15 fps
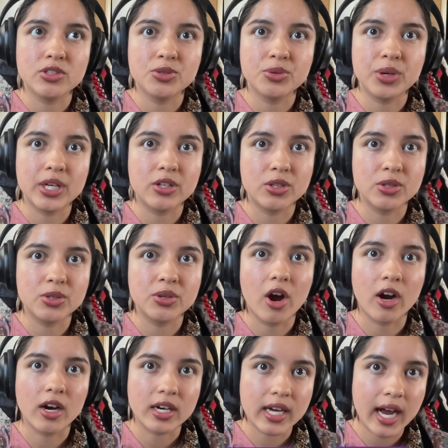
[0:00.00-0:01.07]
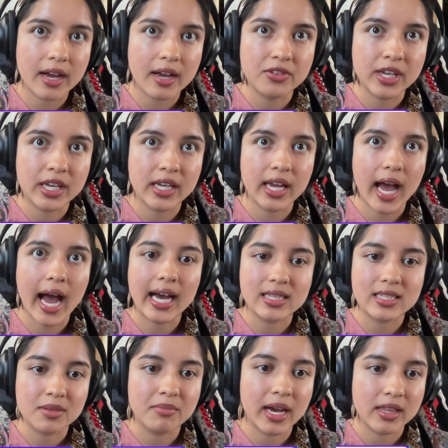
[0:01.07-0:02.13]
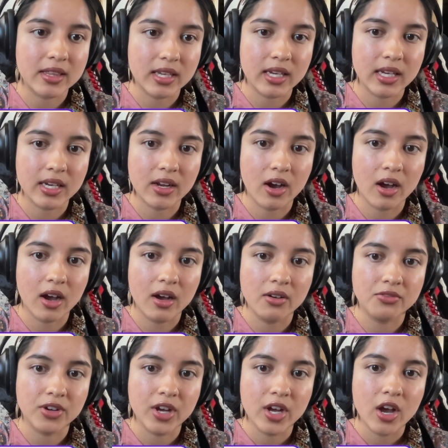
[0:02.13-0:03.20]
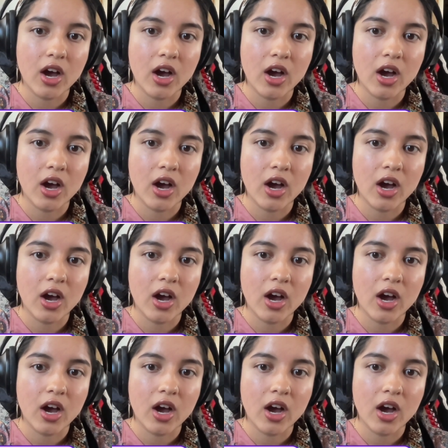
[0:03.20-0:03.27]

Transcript: include archiving as a method of